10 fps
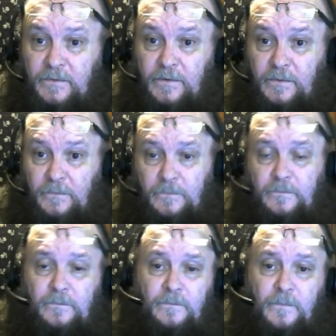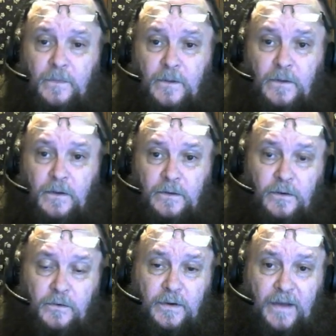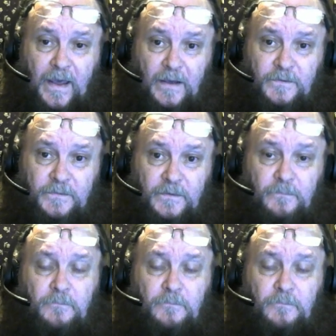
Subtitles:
do. You can ask them,